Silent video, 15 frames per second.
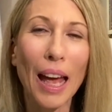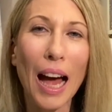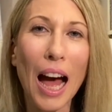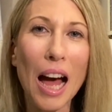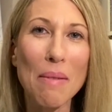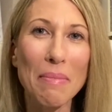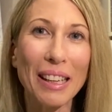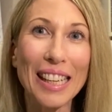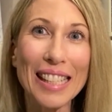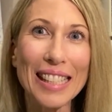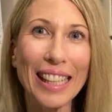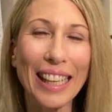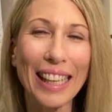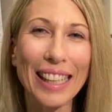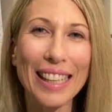um, in a
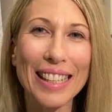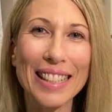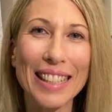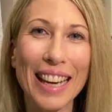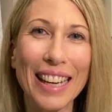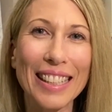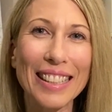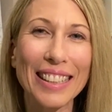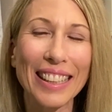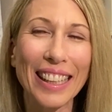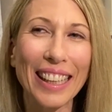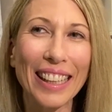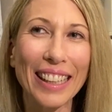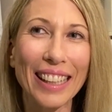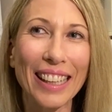scene set
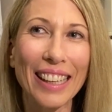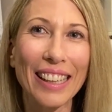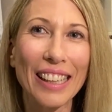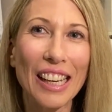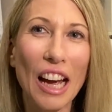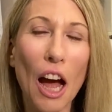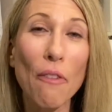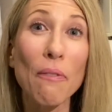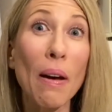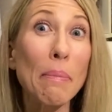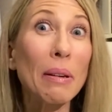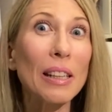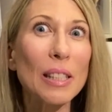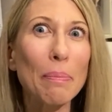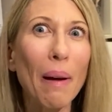in a
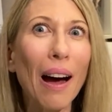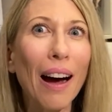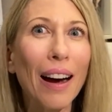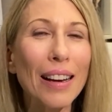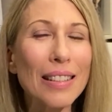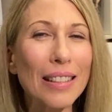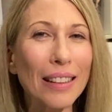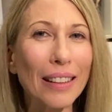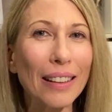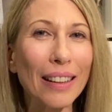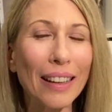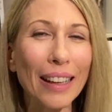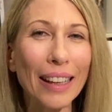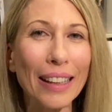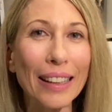fabulous
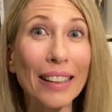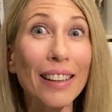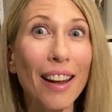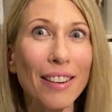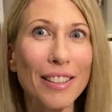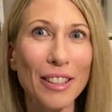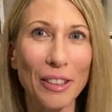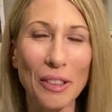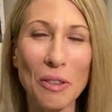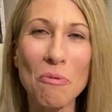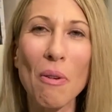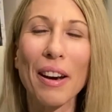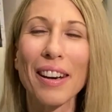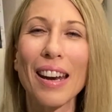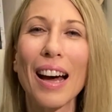party in London
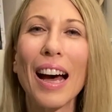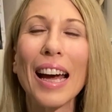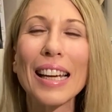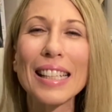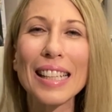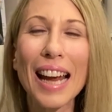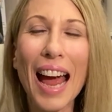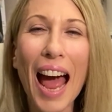one night.